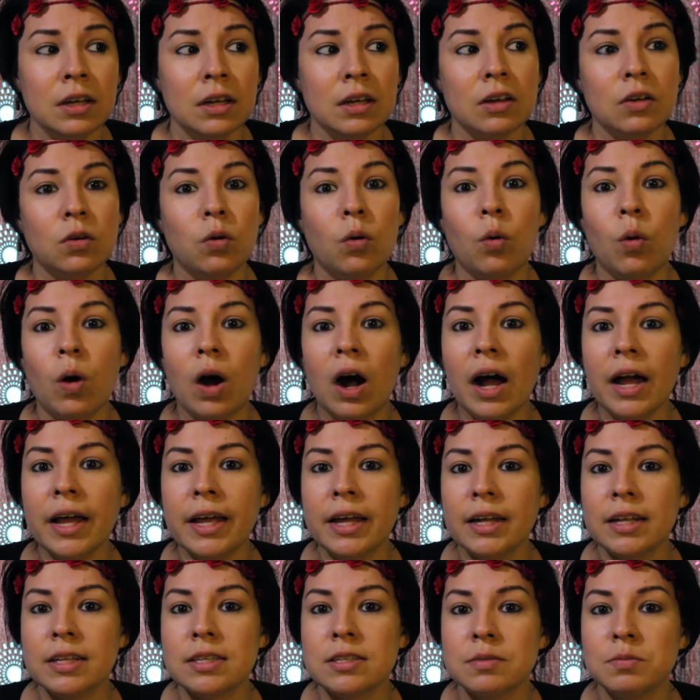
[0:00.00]

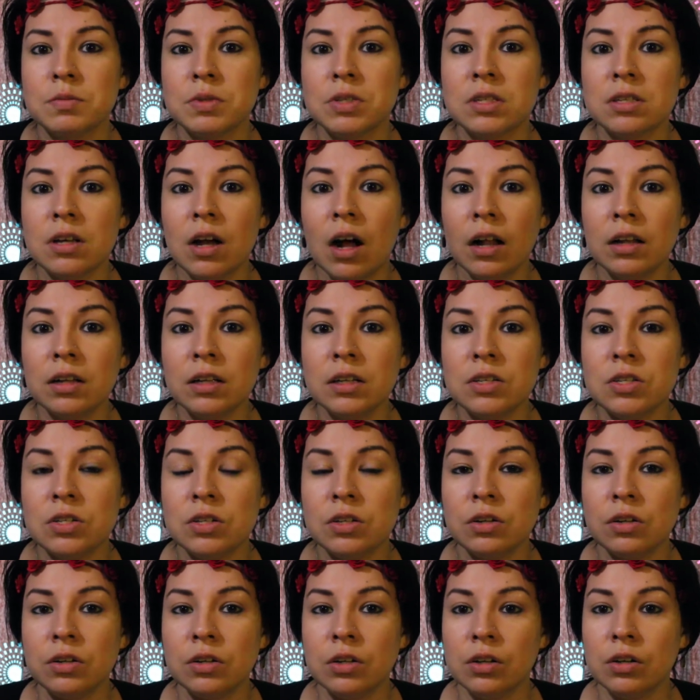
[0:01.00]
quiet, some
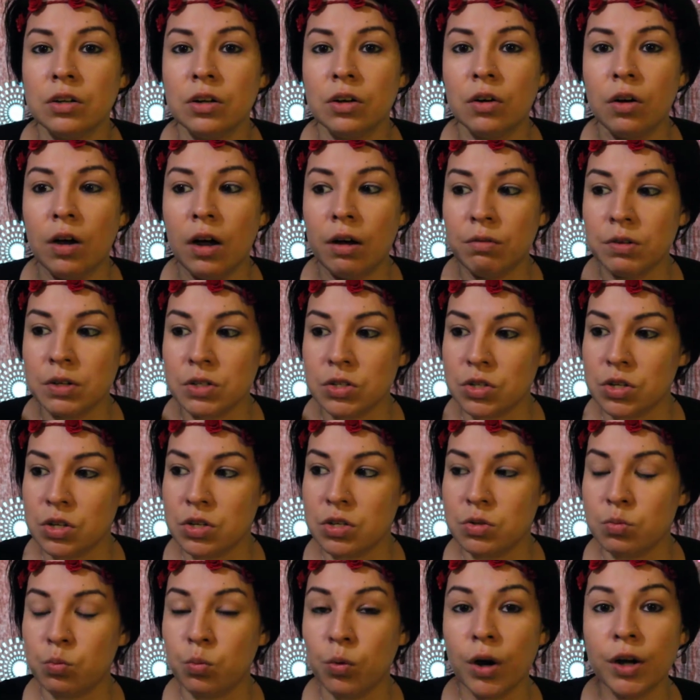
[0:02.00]
solitude. You know, I was
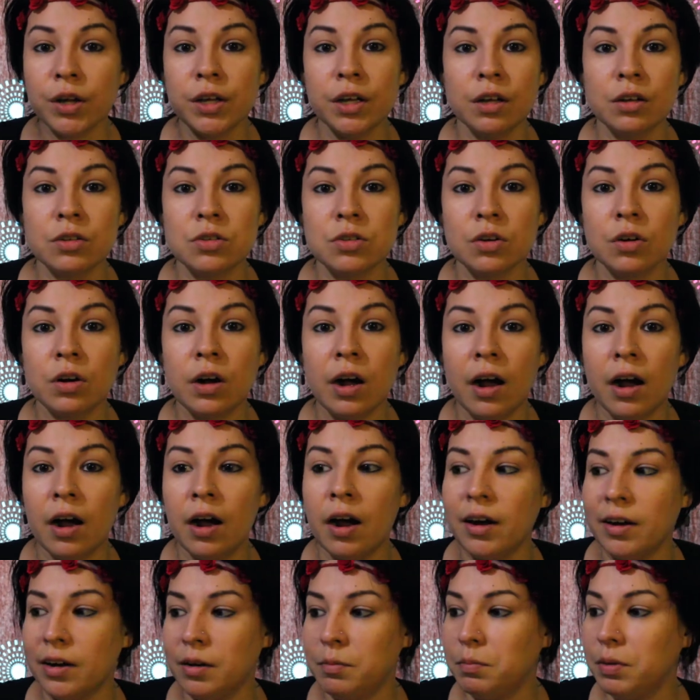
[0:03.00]
just working so
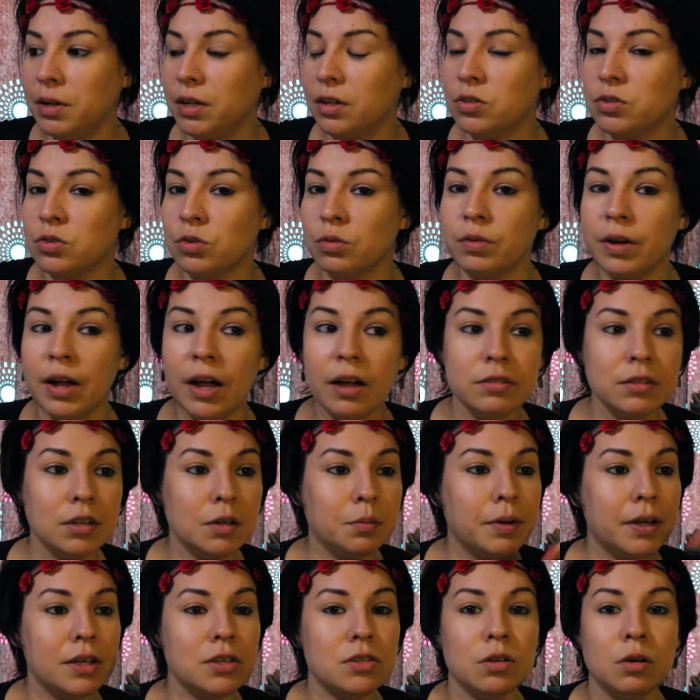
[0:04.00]
hard and being
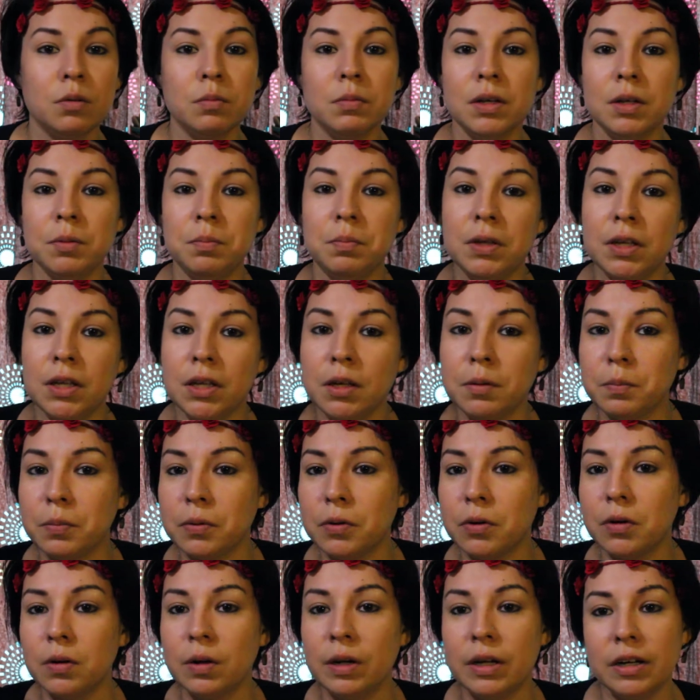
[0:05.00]
surrounded by so many
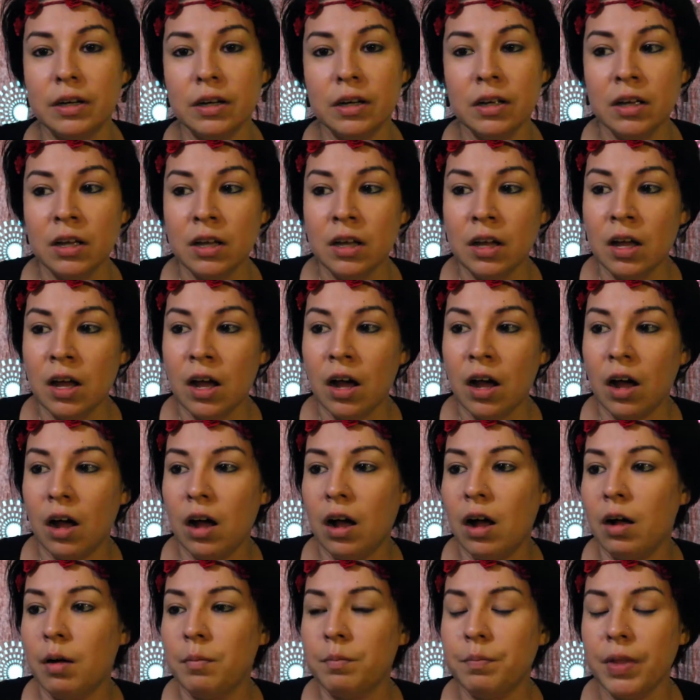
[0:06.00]
people and.
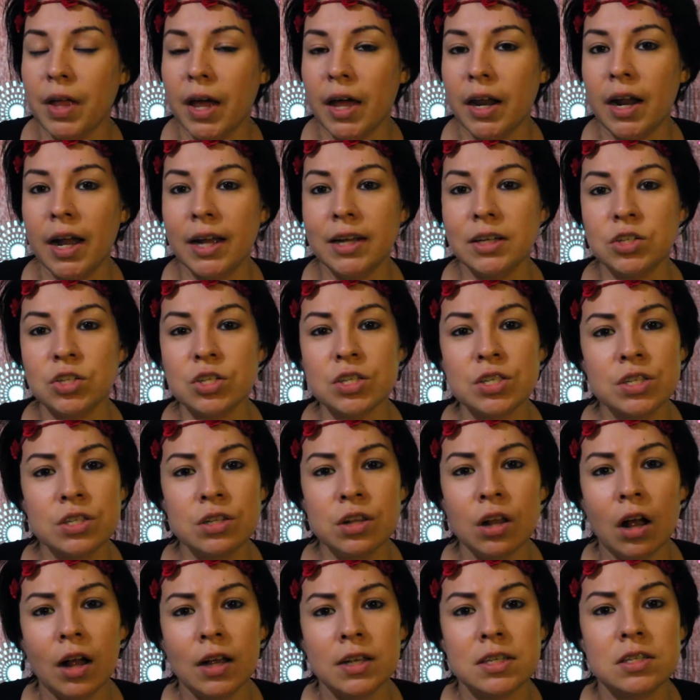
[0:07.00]
Um, and I
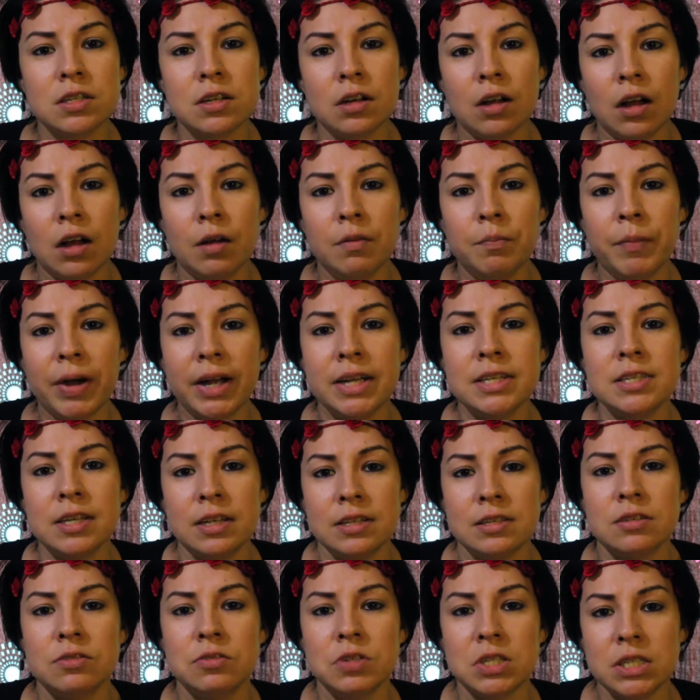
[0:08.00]
just lost my
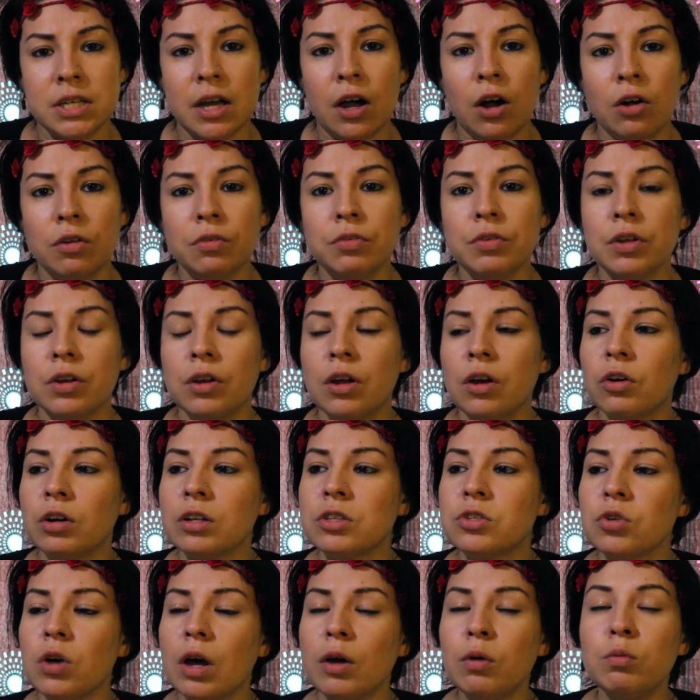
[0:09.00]
sense of self, you know,
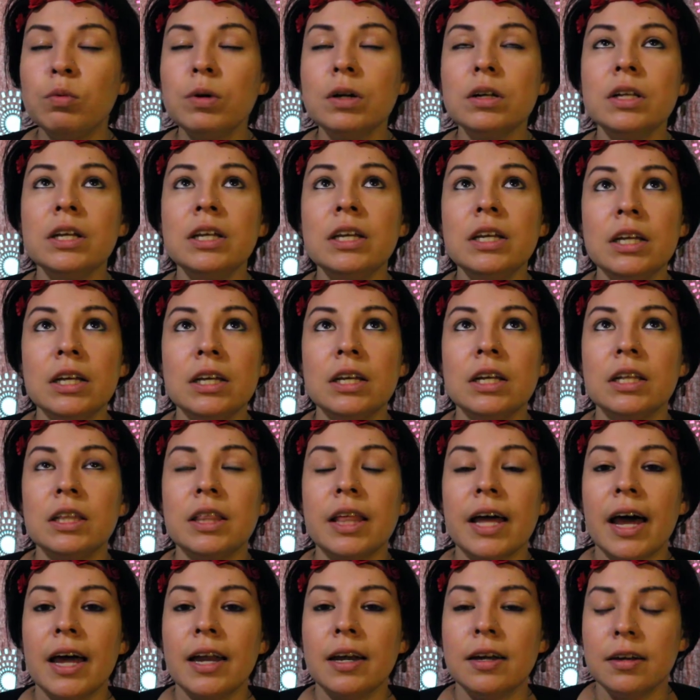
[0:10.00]
and so I really needed
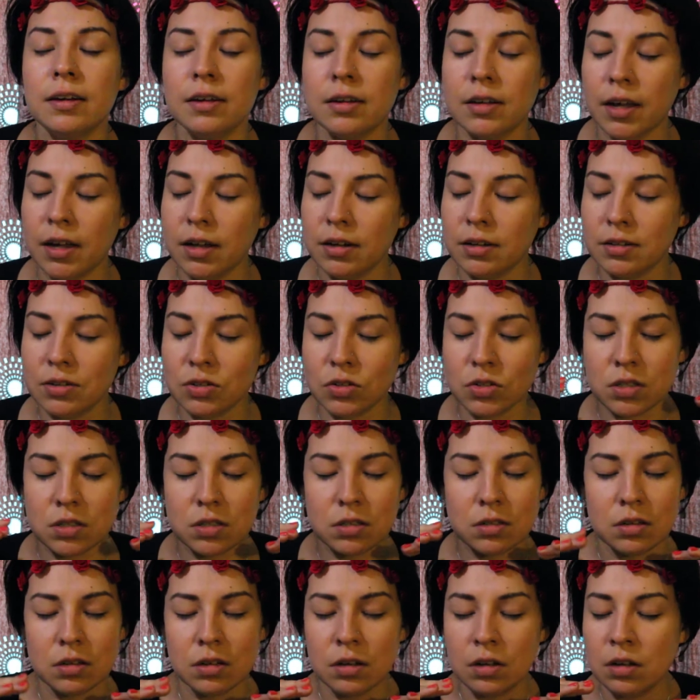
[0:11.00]
that that
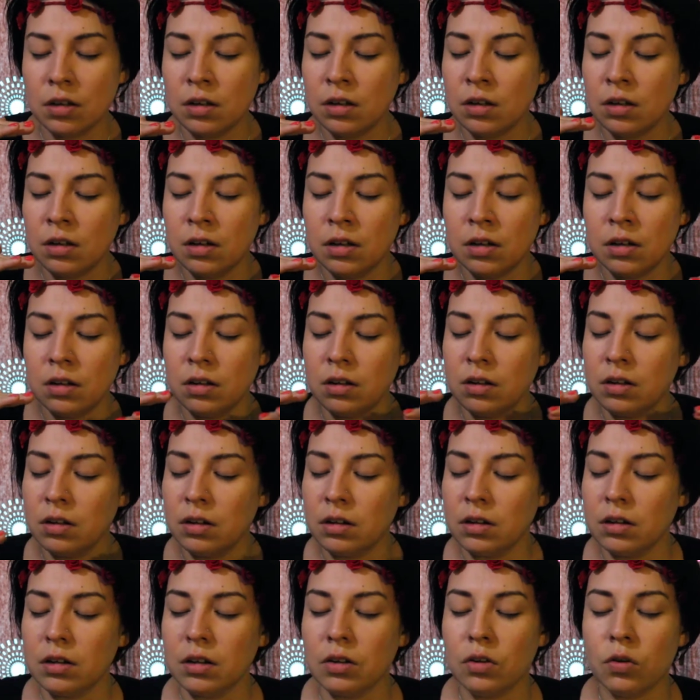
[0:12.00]
just
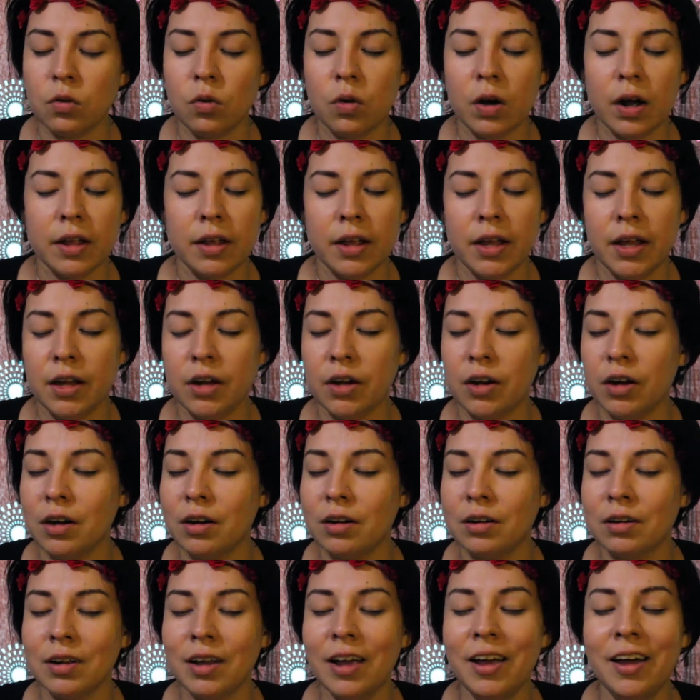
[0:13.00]

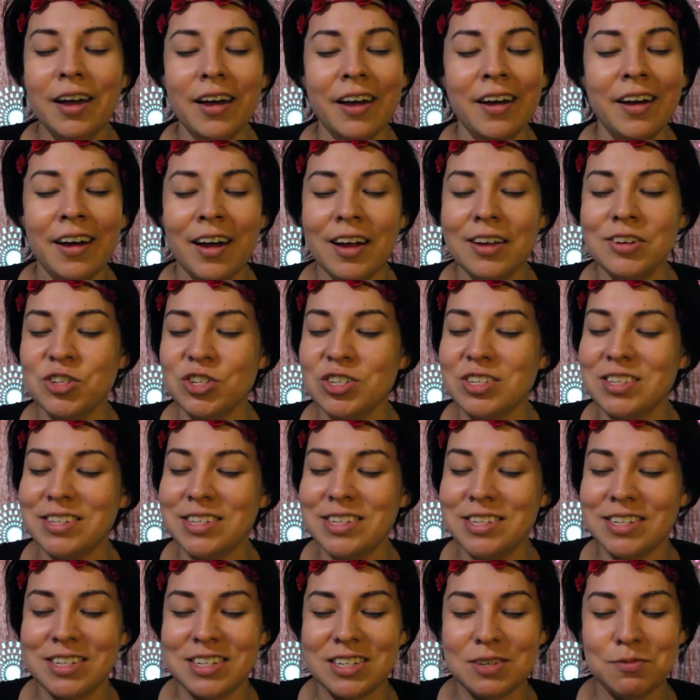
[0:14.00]
here. I just
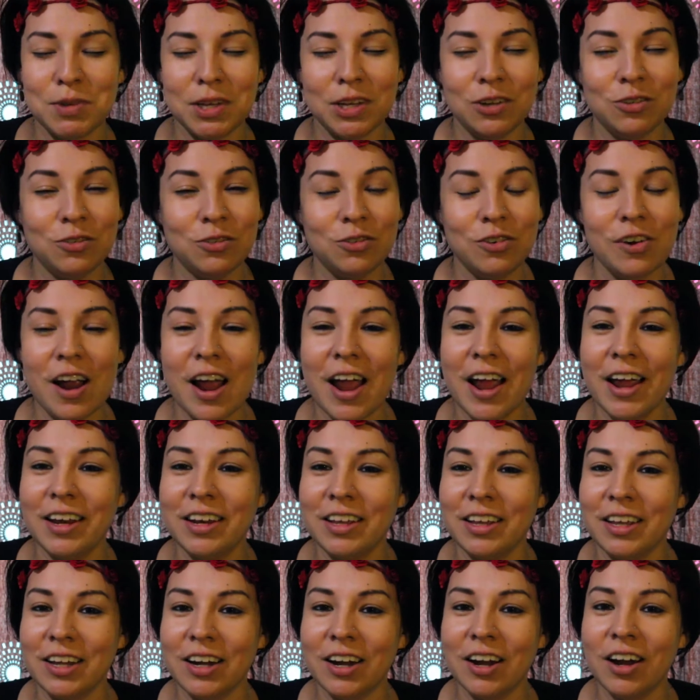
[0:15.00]
needed to be right
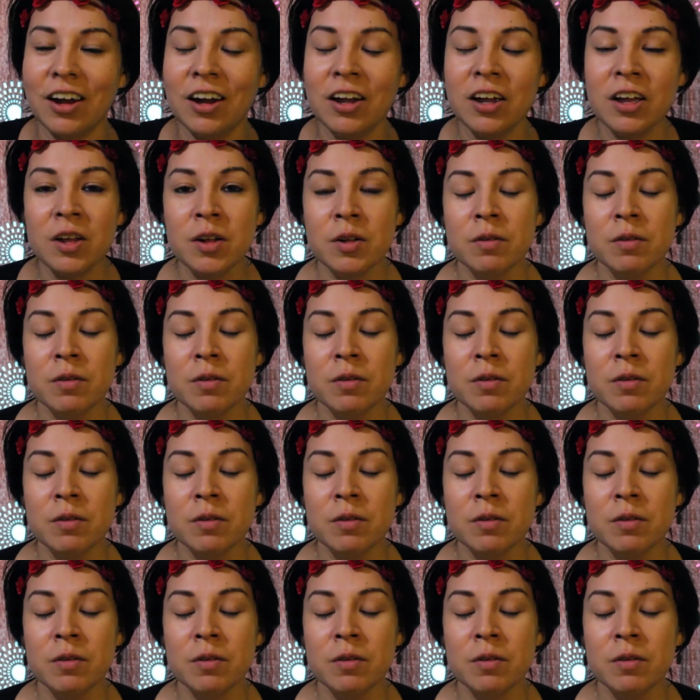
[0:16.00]
here.